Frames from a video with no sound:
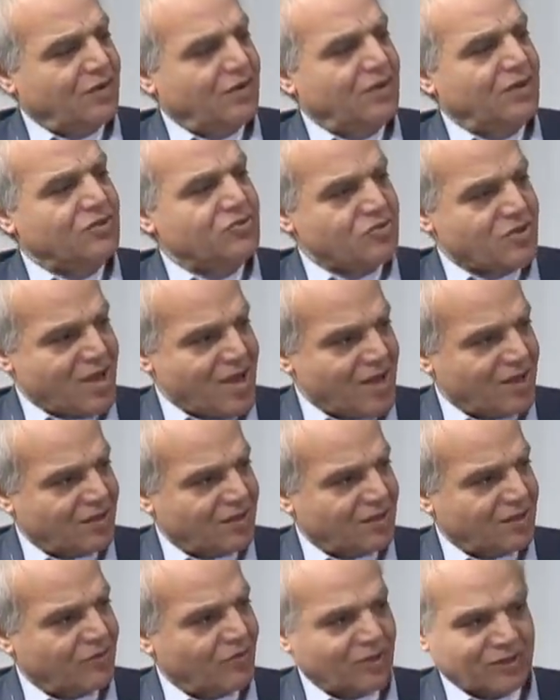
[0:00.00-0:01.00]
mm-hmm.
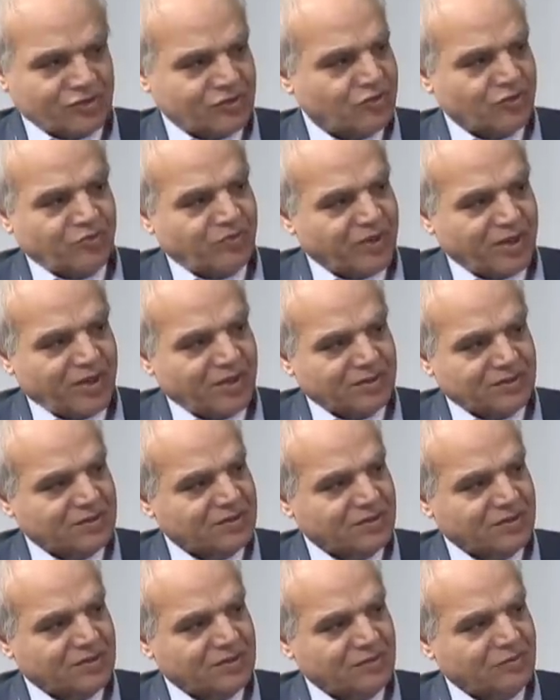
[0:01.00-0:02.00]
educator, mm. what's your biggest?